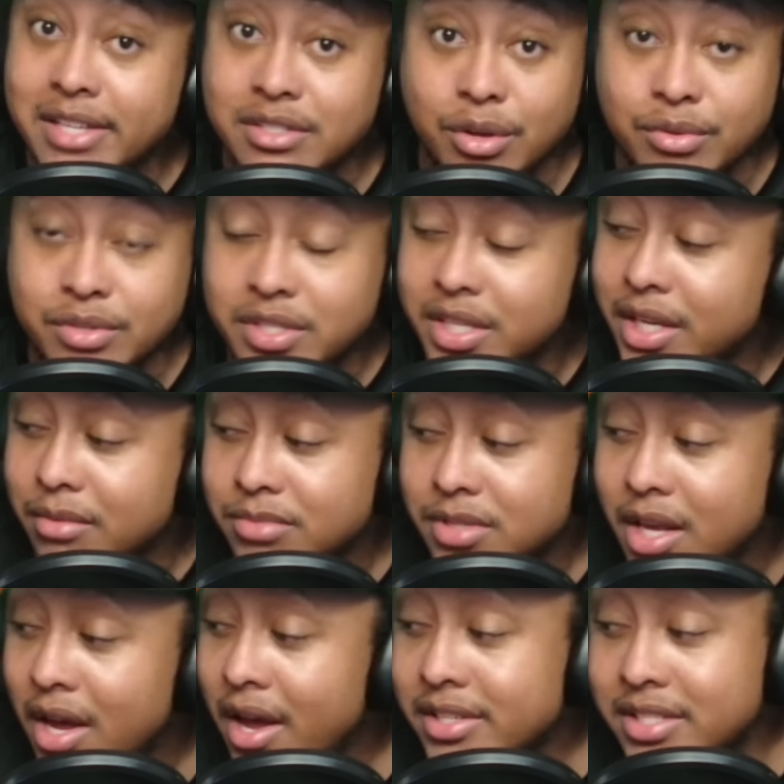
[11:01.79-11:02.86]
those teams.
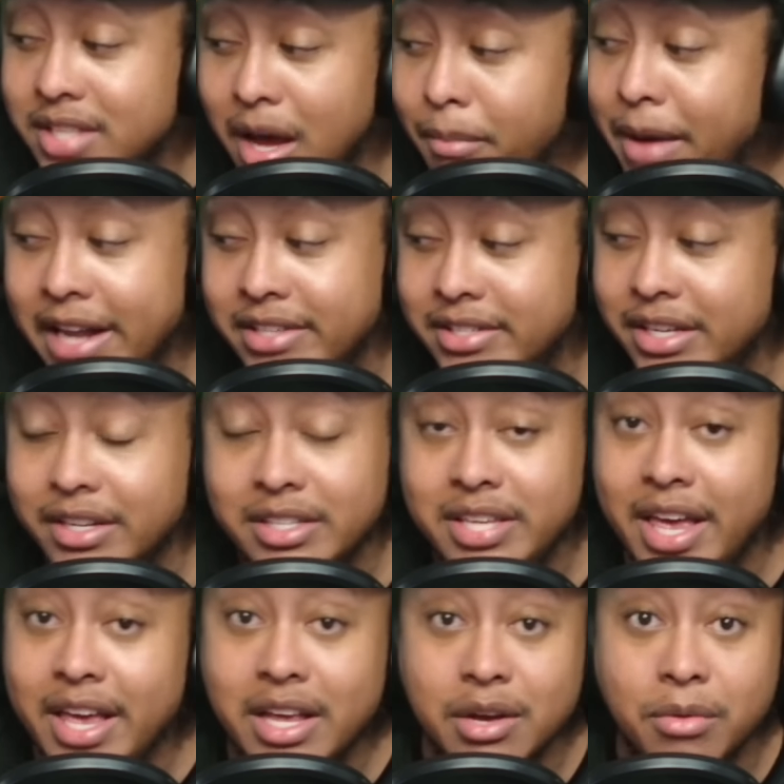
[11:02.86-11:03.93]
Somebody's going to
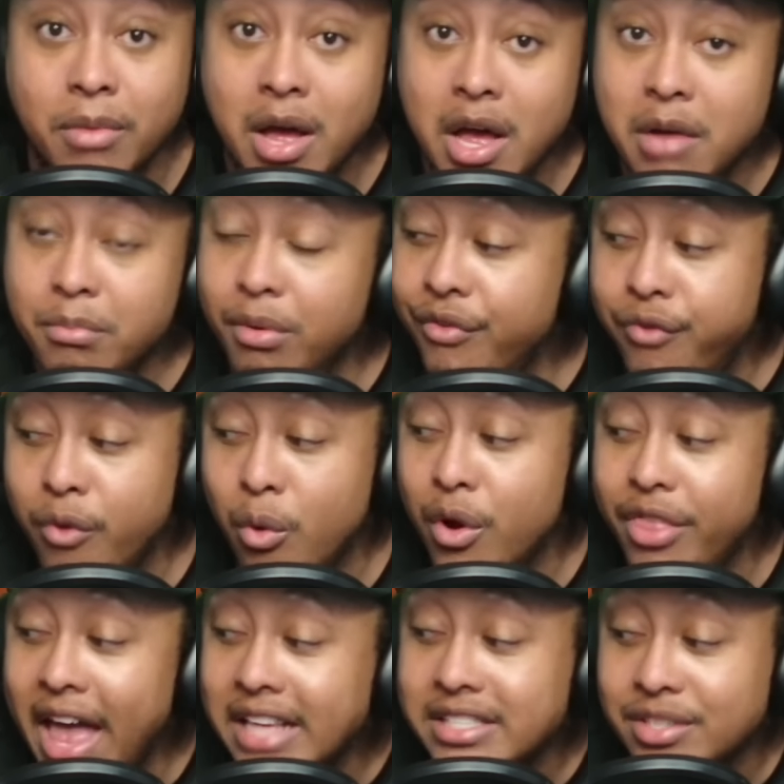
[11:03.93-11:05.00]
take him before
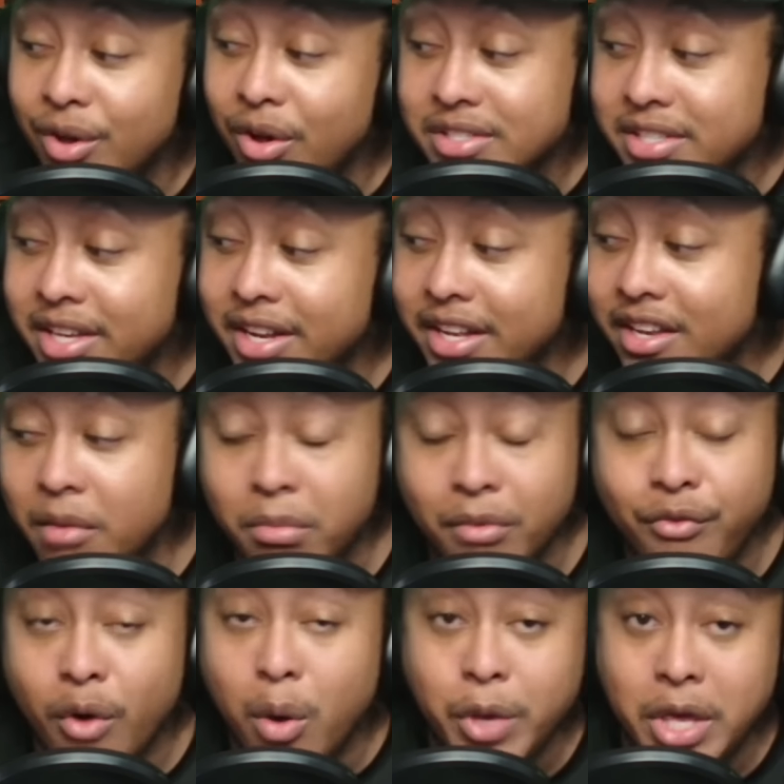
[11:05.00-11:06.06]
that's all said and done.
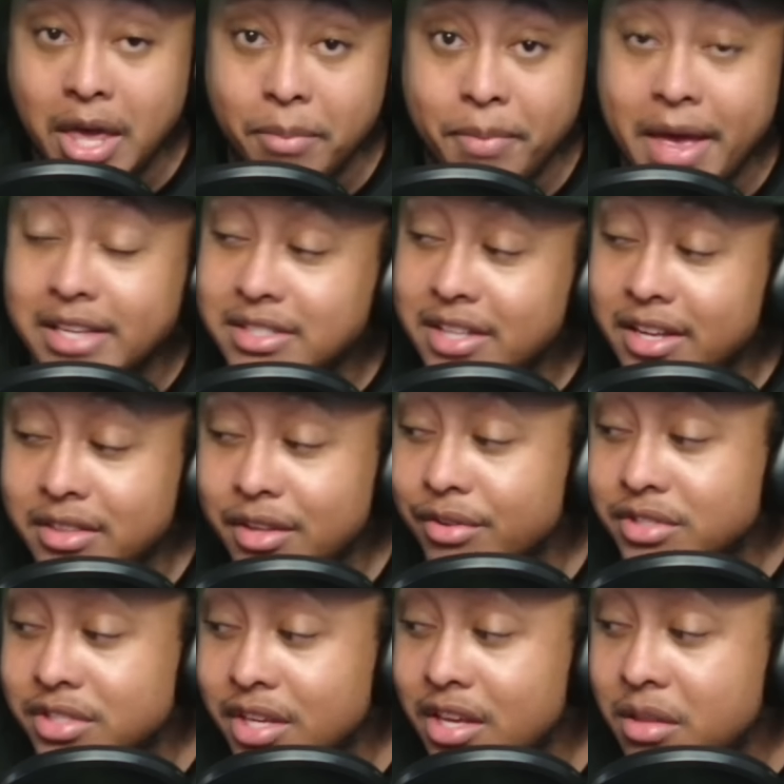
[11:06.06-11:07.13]
Before we get past that
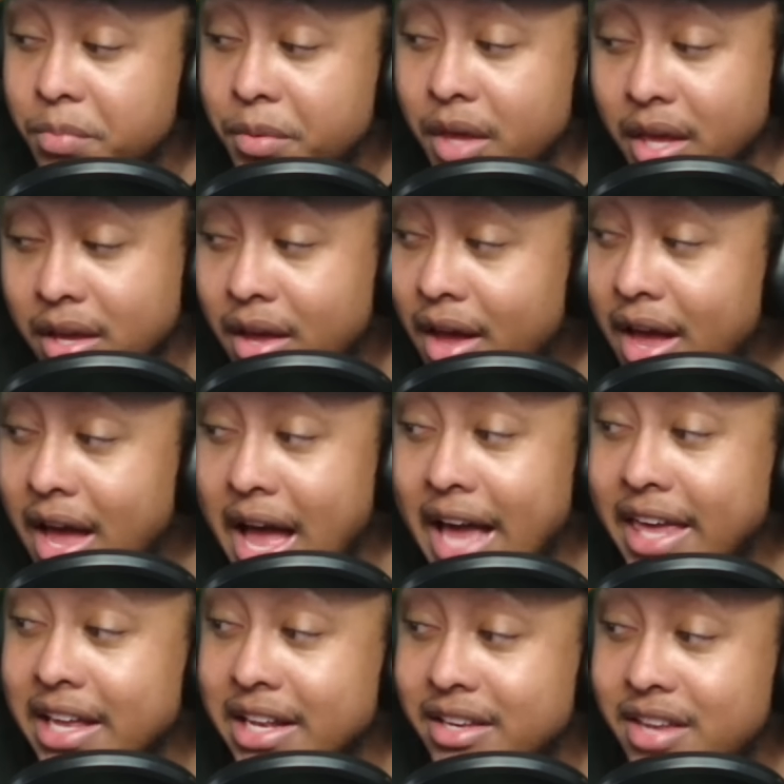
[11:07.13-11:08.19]
13th pick, I
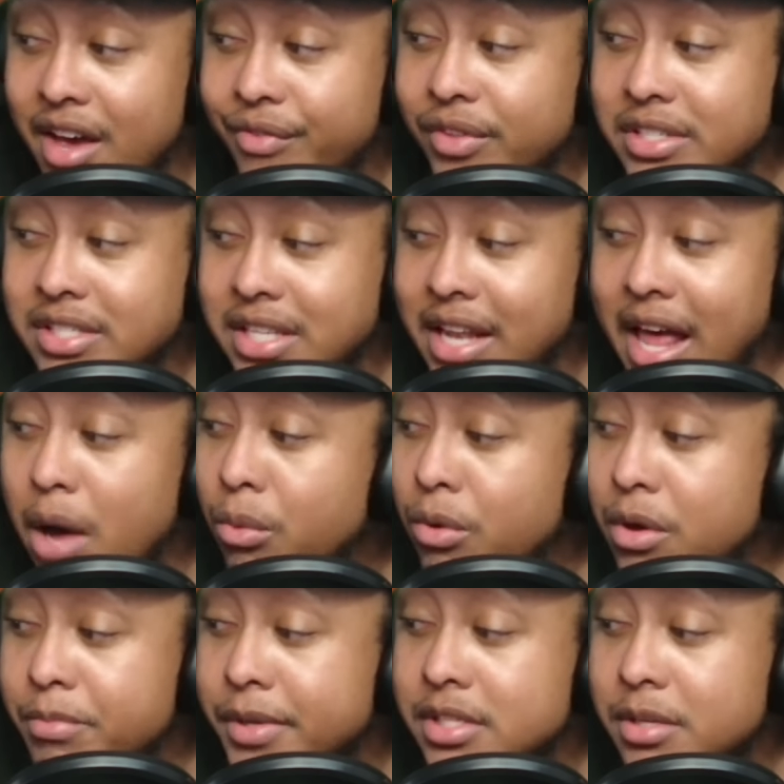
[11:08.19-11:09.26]
can definitely see that. I
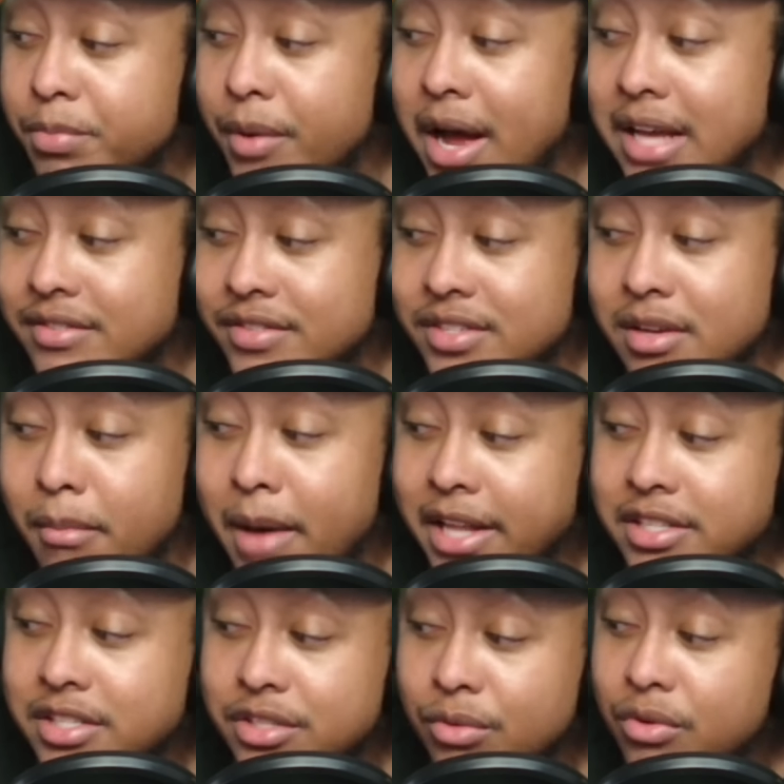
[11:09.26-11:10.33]
wouldn't be surprised if
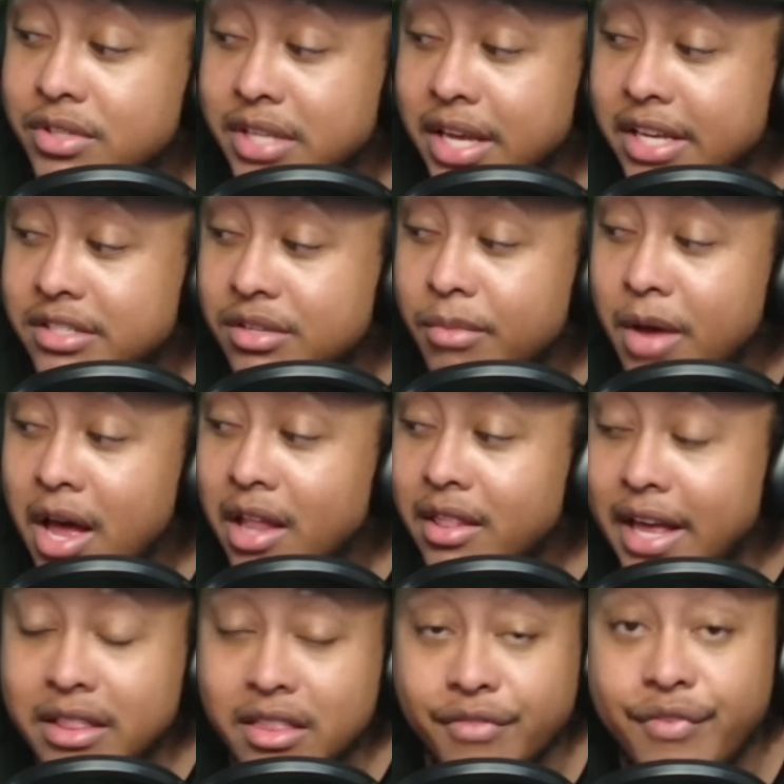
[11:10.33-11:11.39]
somebody sooner takes him
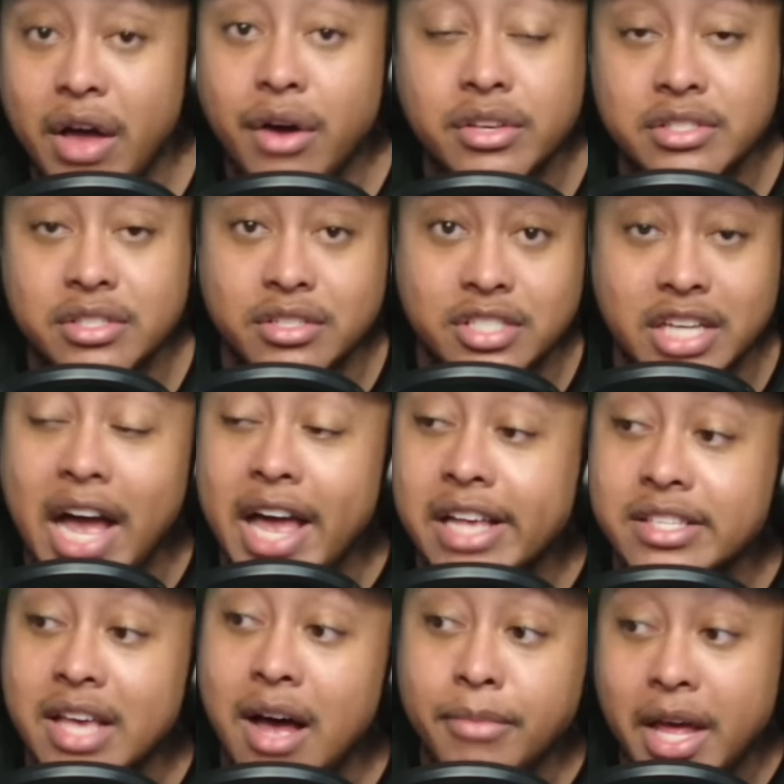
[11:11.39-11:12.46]
like the Falcons or
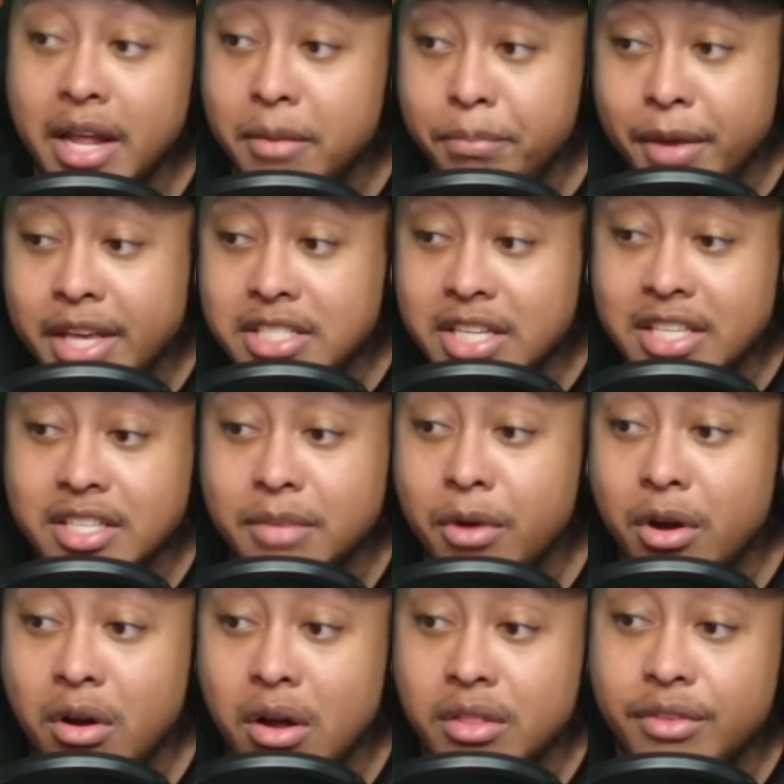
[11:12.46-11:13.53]
Giants. I'm not a big JJ
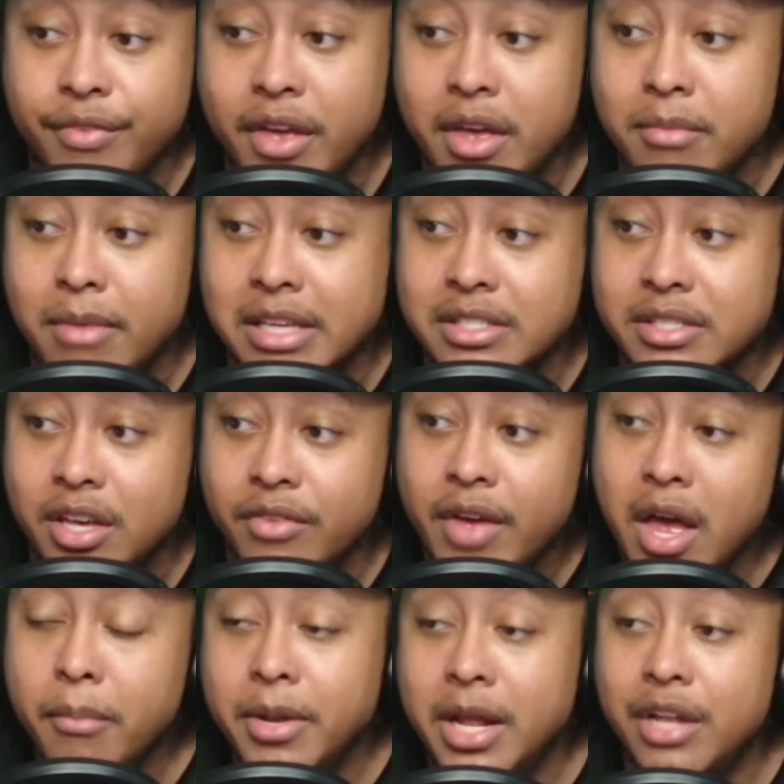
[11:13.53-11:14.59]
McCarthy fan
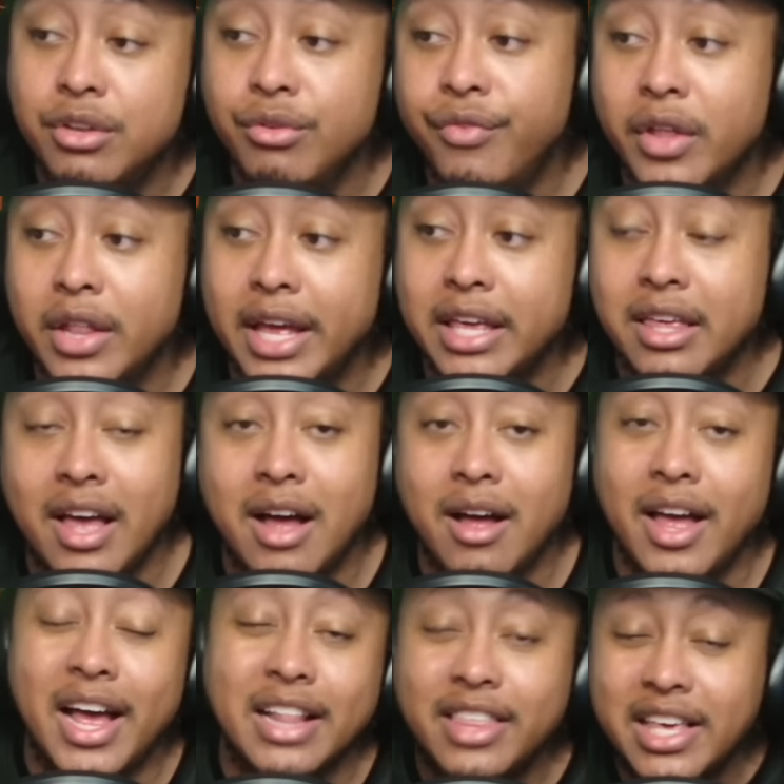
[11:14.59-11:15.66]
myself. But I do feel like I,
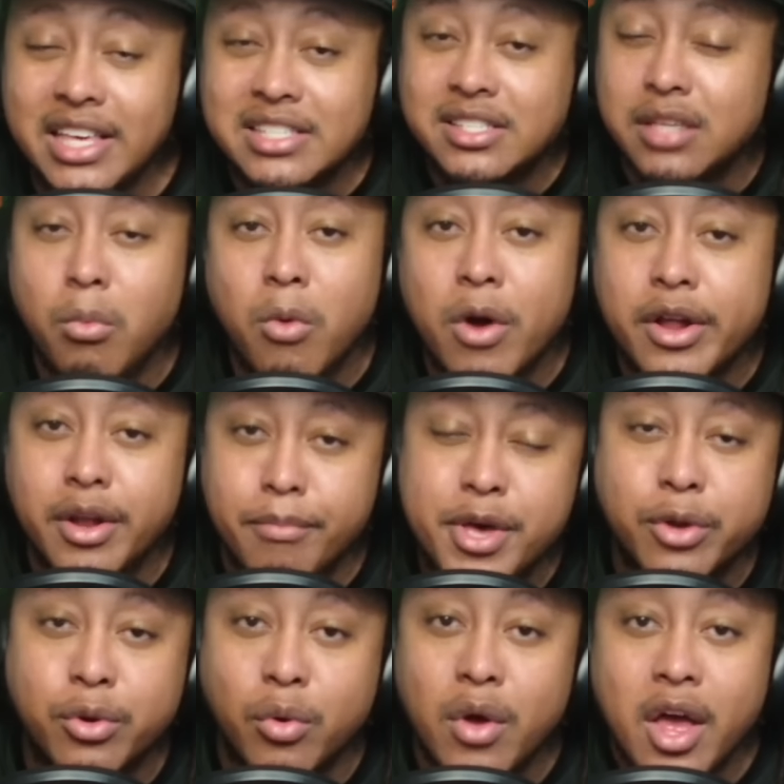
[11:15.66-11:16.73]
I think it's somewhere in the
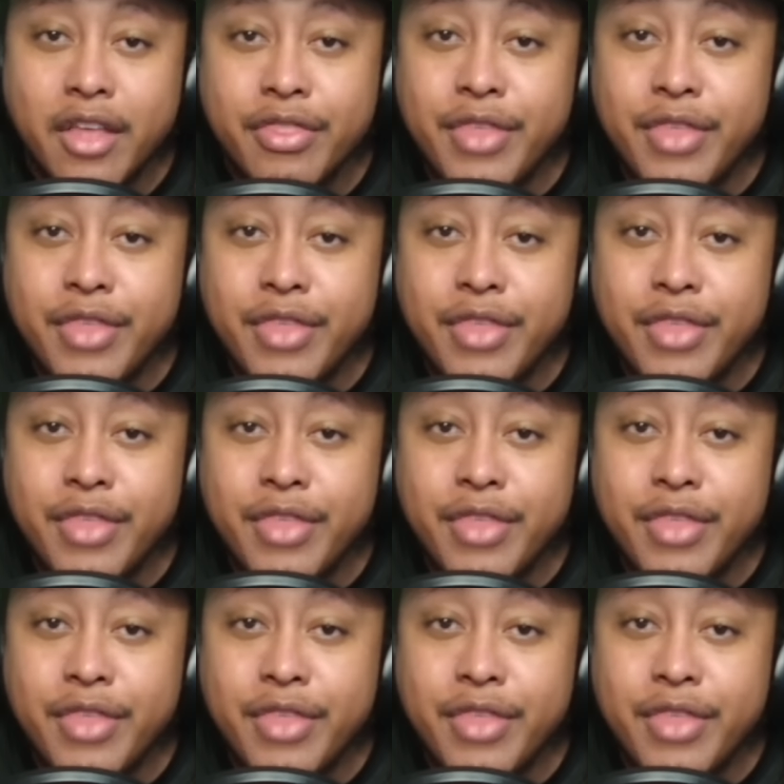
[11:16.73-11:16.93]
middle.